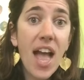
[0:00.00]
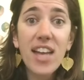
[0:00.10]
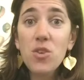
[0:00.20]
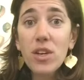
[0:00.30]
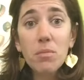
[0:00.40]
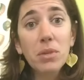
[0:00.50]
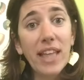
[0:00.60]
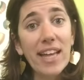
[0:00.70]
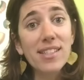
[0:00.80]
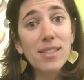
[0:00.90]
and you can
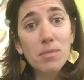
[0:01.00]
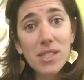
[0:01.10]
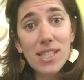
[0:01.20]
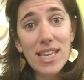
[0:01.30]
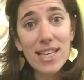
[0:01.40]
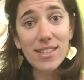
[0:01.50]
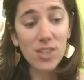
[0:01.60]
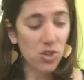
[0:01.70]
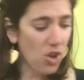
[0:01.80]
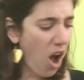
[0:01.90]
plant some seeds.
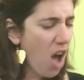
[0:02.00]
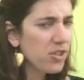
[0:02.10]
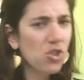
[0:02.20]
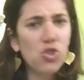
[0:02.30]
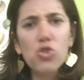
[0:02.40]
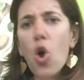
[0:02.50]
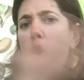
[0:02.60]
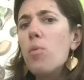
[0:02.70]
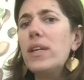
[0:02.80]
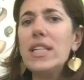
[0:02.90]
There's
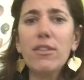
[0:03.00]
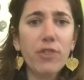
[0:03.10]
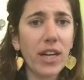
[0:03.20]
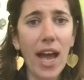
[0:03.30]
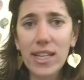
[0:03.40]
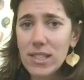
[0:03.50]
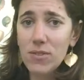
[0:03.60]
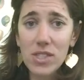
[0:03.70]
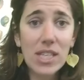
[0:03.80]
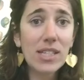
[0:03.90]
so many different kinds
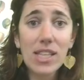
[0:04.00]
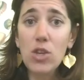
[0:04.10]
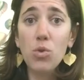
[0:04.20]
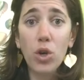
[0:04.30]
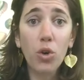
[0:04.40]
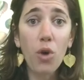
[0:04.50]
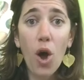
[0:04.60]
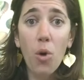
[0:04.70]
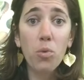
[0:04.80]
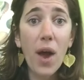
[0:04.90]
of seeds that you can
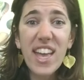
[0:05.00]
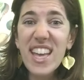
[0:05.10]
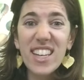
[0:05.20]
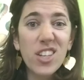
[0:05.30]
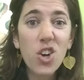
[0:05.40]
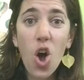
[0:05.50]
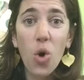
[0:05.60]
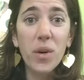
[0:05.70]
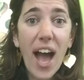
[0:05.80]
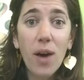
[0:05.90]
grow right in your
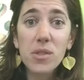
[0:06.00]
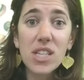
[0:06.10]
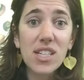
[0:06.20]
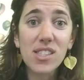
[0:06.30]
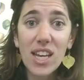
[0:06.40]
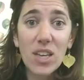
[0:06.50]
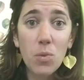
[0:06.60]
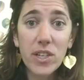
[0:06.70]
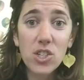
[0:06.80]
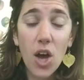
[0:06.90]
own house in a sunny
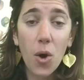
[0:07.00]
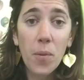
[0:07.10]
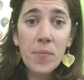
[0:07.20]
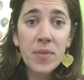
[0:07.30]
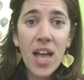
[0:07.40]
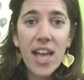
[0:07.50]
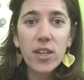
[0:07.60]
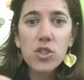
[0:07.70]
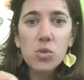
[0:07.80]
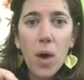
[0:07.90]
window. And
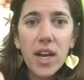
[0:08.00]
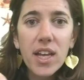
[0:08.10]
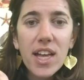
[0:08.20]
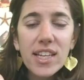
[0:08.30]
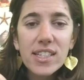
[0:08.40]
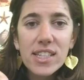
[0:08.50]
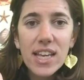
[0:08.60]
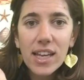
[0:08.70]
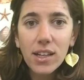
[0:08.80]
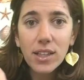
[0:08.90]
you just want to
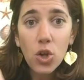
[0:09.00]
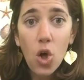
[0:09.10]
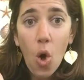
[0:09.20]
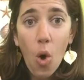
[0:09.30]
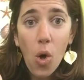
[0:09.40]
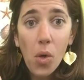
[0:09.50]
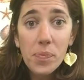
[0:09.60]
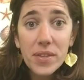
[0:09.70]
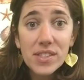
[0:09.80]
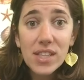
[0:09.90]
dig a little hole
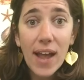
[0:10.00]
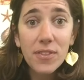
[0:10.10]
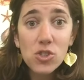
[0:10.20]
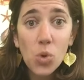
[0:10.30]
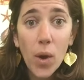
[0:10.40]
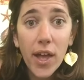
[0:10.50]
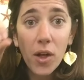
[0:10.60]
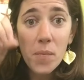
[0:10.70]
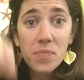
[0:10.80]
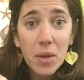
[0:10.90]
inside the
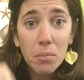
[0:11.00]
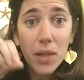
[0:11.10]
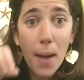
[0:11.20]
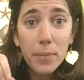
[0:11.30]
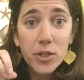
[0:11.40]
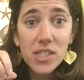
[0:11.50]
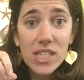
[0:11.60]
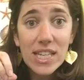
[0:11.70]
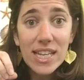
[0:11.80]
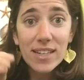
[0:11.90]
soil and plop your
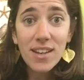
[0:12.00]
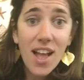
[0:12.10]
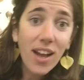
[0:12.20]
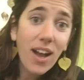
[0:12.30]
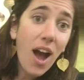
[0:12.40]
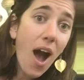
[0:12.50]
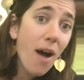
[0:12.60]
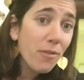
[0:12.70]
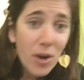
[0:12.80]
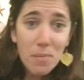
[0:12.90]
seed in,
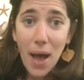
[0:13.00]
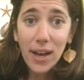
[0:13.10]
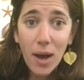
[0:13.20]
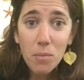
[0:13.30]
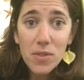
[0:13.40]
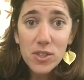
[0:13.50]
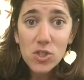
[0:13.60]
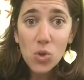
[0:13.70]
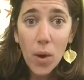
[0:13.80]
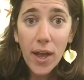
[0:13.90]
cover it back up with the
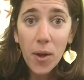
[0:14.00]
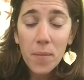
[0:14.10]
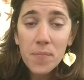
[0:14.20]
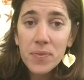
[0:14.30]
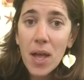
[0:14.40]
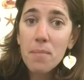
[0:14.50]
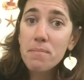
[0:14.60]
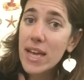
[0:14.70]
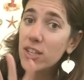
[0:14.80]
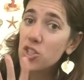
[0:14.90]
soil,
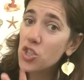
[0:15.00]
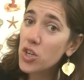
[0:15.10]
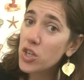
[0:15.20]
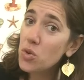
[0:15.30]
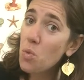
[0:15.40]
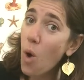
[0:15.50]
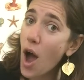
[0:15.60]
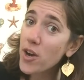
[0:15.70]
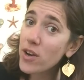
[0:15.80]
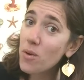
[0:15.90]
make sure you
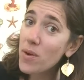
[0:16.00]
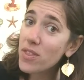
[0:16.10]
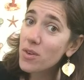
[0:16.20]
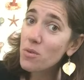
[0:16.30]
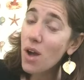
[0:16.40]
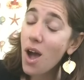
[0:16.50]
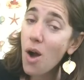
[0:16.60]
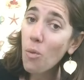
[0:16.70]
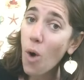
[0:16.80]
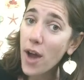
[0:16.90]
water it with a
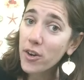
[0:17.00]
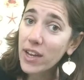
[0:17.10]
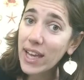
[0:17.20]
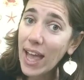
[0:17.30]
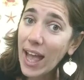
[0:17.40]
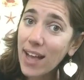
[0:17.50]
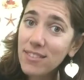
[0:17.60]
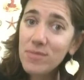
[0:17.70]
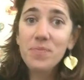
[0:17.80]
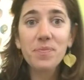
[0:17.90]
watering
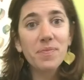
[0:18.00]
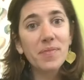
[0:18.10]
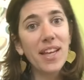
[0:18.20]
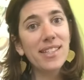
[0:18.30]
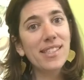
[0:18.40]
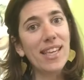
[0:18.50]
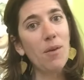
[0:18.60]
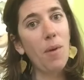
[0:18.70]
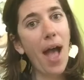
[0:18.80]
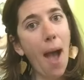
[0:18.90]
can, and
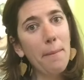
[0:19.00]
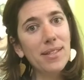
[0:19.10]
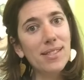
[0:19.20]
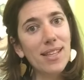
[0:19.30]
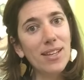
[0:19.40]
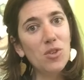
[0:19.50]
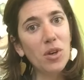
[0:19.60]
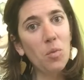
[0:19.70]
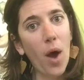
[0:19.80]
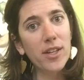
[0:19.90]
see what happens, and you
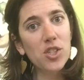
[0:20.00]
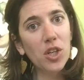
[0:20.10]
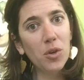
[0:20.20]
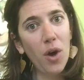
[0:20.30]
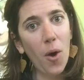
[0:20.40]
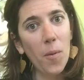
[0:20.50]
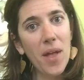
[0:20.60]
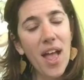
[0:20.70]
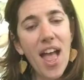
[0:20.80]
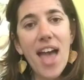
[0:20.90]
can watch it grow.
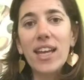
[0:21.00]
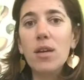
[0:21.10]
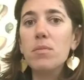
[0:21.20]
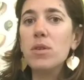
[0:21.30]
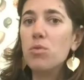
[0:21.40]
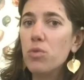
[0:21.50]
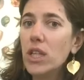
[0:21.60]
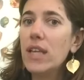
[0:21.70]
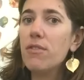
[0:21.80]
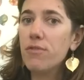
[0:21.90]
And it can be
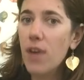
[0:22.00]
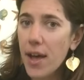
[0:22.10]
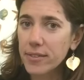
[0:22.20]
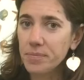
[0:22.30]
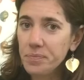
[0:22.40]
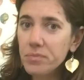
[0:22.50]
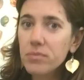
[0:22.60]
really fun